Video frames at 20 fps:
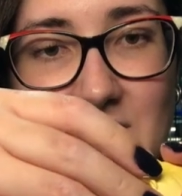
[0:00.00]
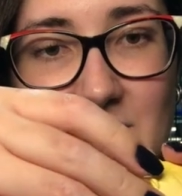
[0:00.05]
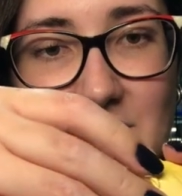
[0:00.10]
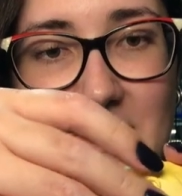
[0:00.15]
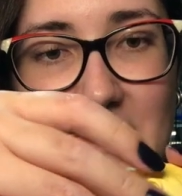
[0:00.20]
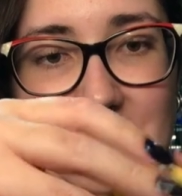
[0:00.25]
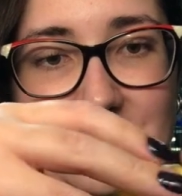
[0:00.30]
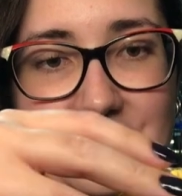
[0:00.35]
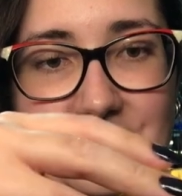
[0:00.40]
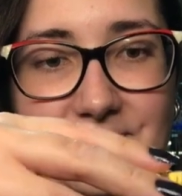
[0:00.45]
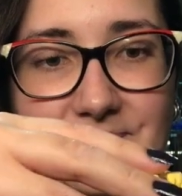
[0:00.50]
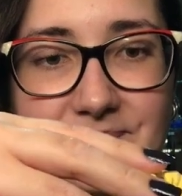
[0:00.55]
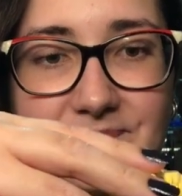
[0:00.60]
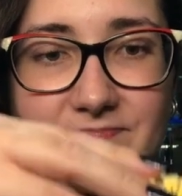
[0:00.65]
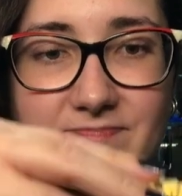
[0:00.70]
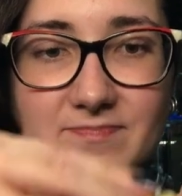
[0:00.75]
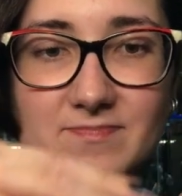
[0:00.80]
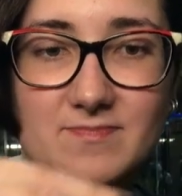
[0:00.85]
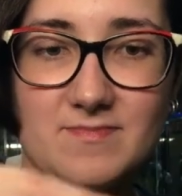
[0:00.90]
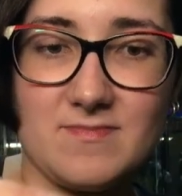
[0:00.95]
But
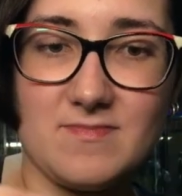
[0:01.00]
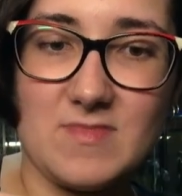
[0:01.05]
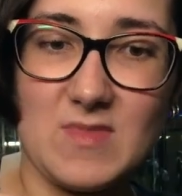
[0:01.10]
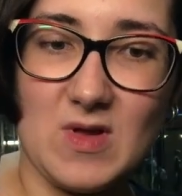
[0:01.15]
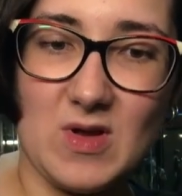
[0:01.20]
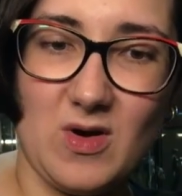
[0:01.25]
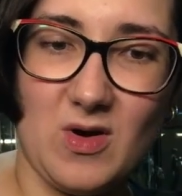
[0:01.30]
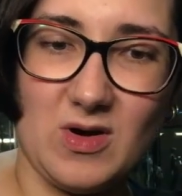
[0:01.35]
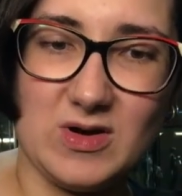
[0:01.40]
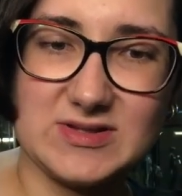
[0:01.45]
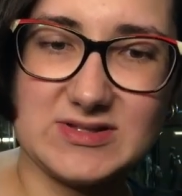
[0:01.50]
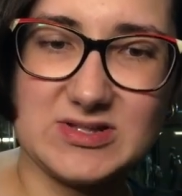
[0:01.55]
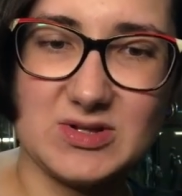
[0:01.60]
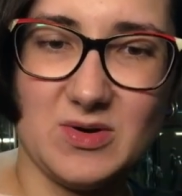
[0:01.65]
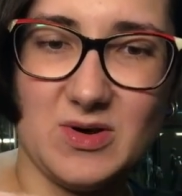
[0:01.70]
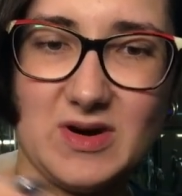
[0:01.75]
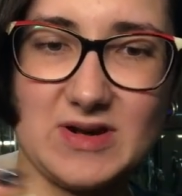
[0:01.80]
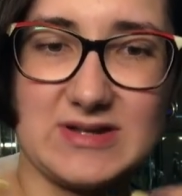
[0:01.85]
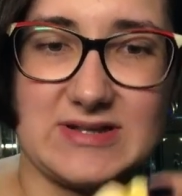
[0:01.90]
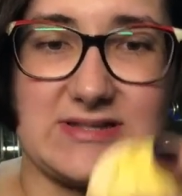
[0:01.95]
also
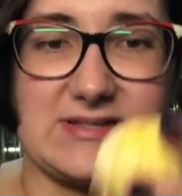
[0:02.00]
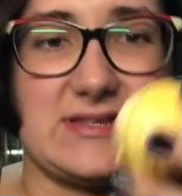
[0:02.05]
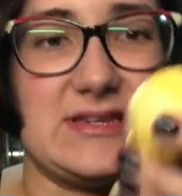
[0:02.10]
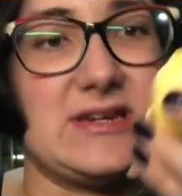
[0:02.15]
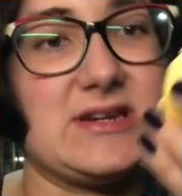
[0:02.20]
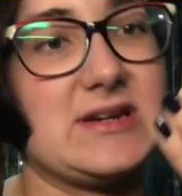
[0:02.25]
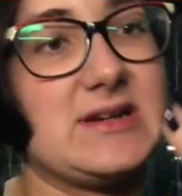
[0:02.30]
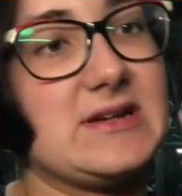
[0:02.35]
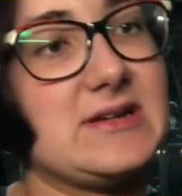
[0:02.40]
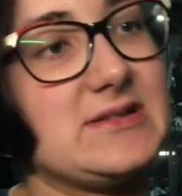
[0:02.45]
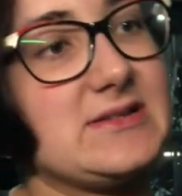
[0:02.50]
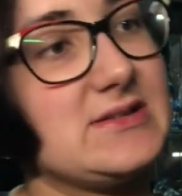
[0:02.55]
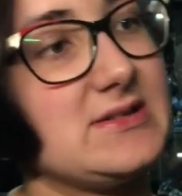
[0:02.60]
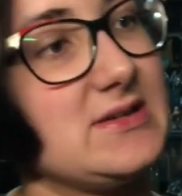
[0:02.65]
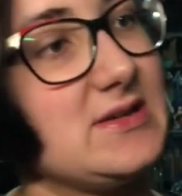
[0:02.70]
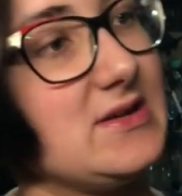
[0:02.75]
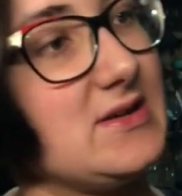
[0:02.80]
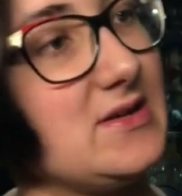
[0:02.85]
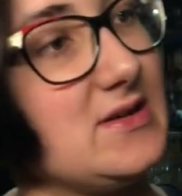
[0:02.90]
on his ears.